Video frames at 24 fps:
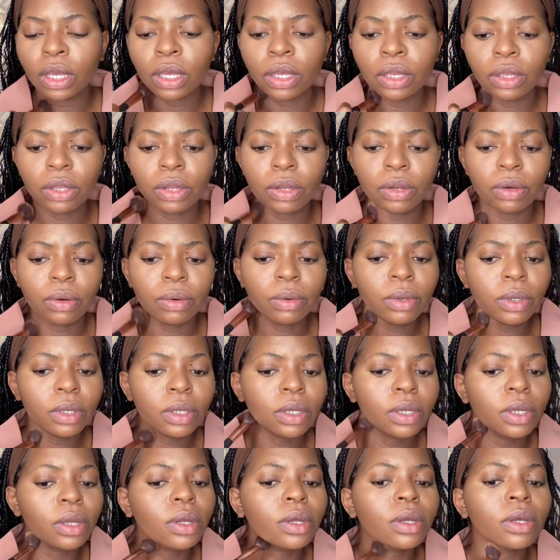you know,
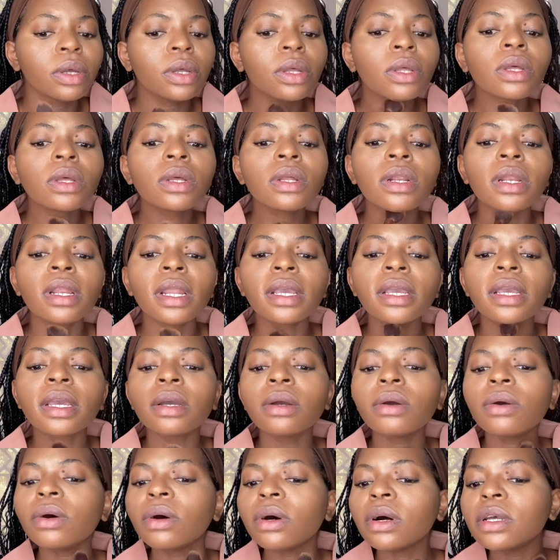like a
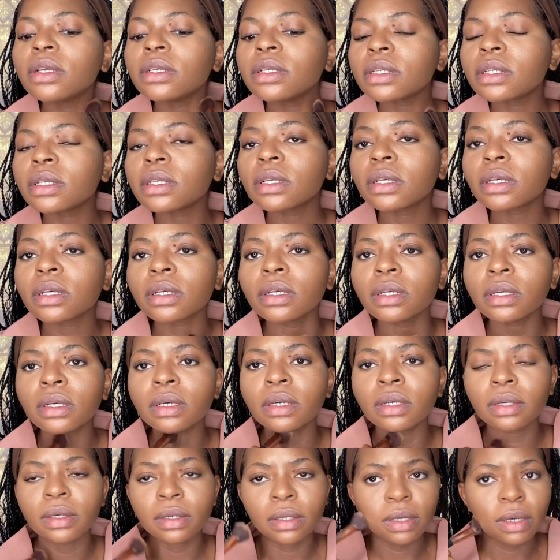ghost
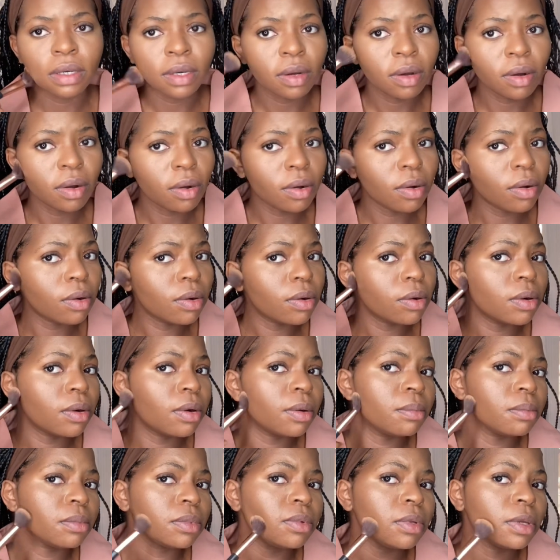
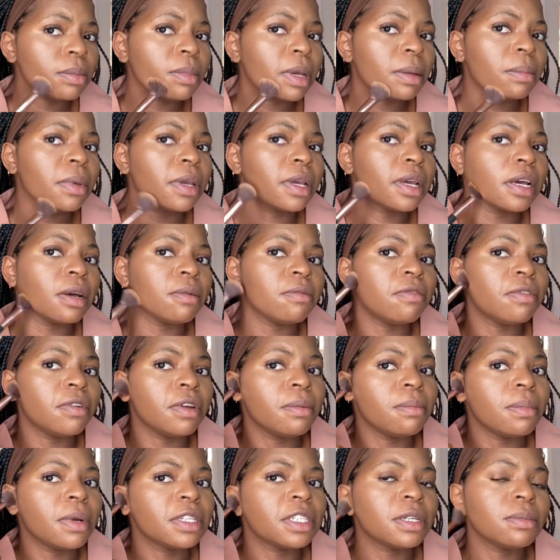or doing my makeup
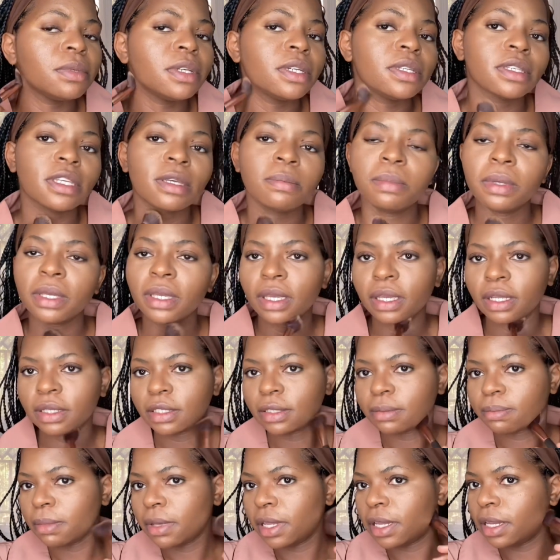very much. I'm just keeping
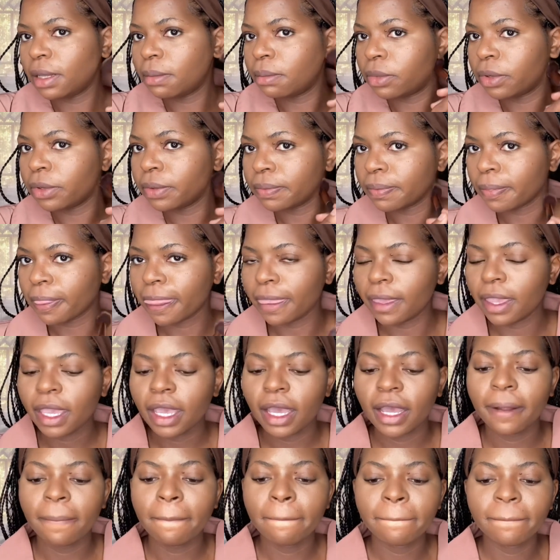it minimal.
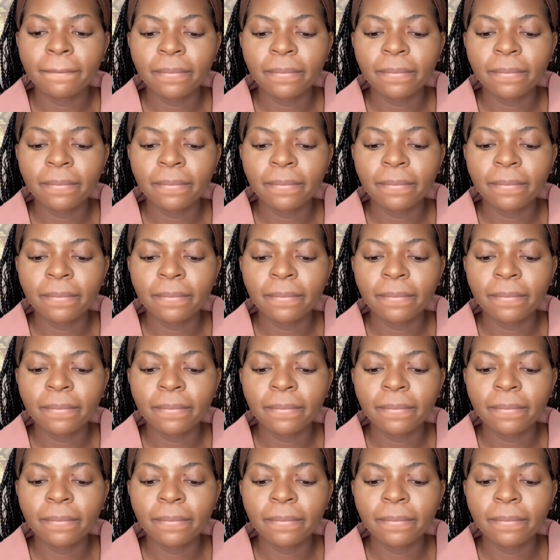Yeah.